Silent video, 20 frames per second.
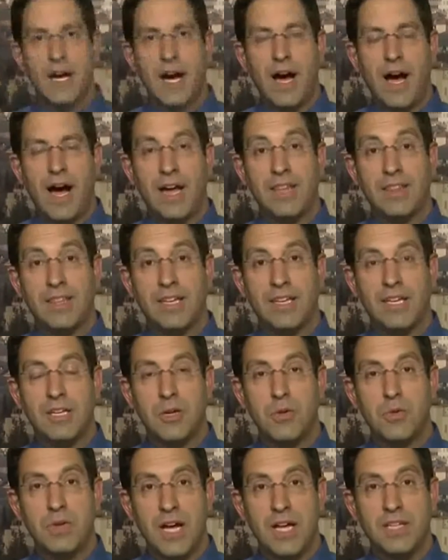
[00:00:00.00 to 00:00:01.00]
I think that
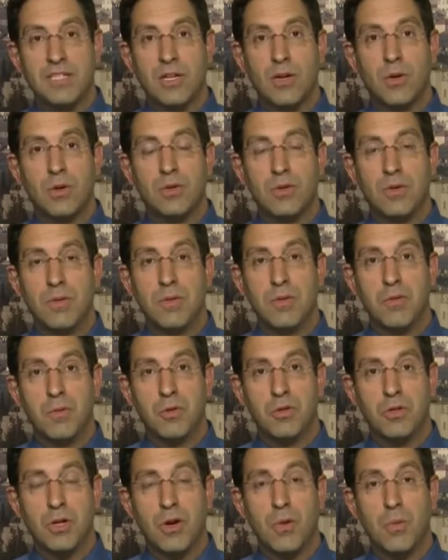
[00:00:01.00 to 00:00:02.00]
UNESCO
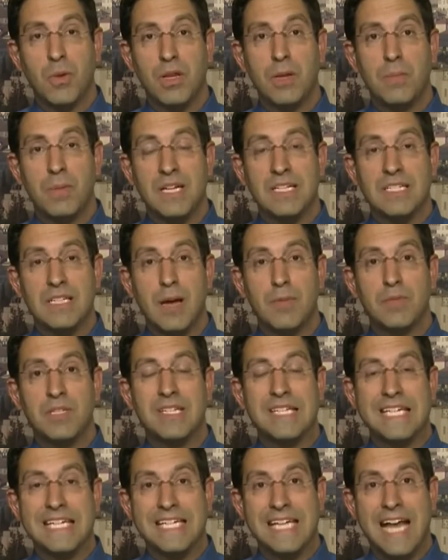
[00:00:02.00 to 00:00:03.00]
took a really big step
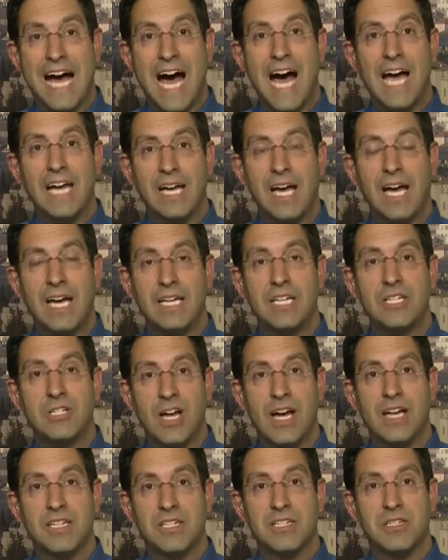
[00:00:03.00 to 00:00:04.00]
to deny any
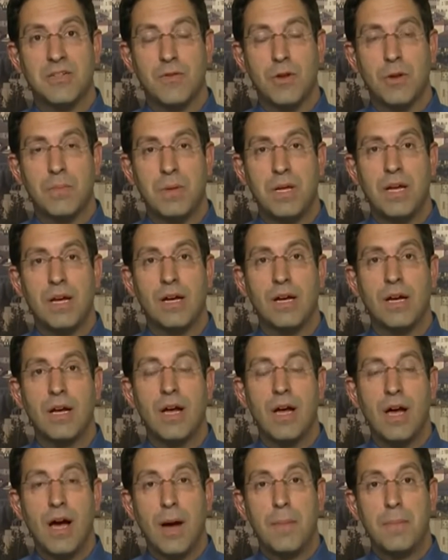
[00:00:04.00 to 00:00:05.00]
chances of there being
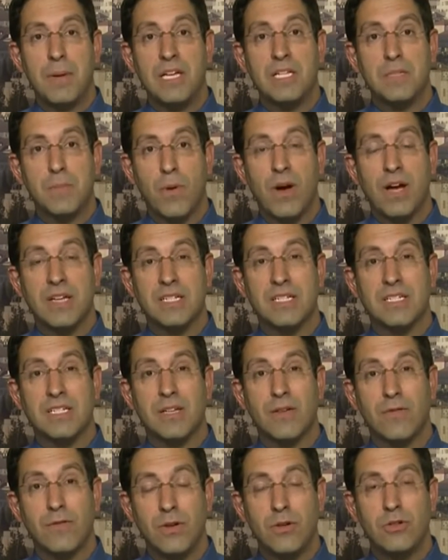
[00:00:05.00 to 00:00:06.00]
a peace process
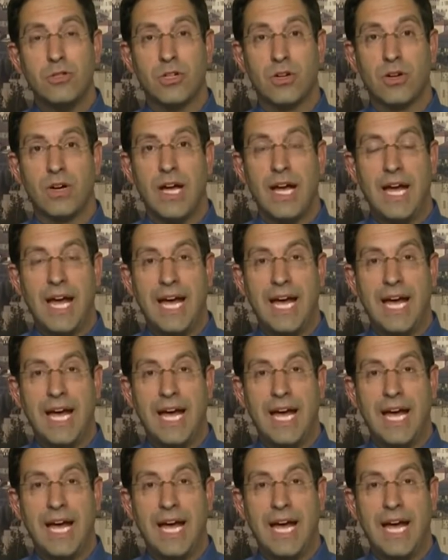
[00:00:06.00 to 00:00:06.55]
in the future.